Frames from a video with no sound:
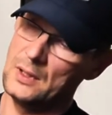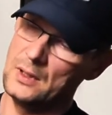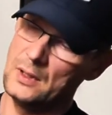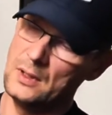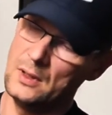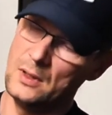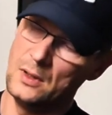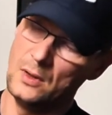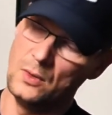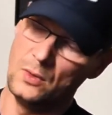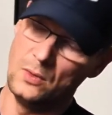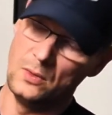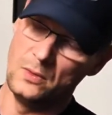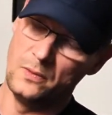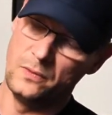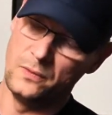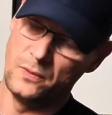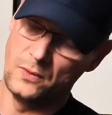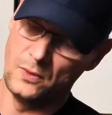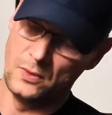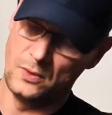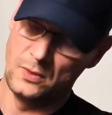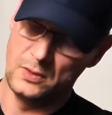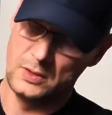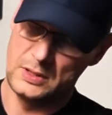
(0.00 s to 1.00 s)
hole
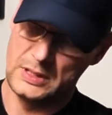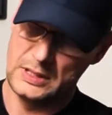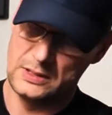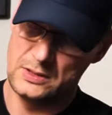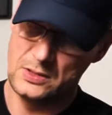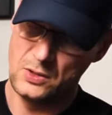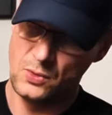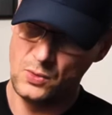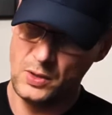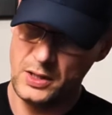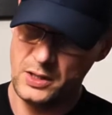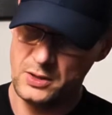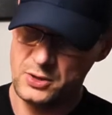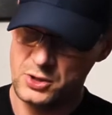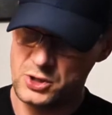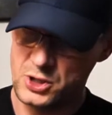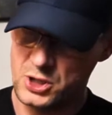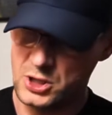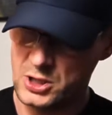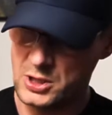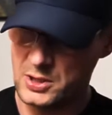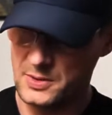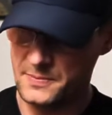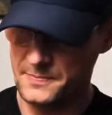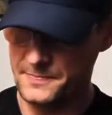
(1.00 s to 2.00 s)
for the
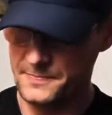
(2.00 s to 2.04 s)
2-inch.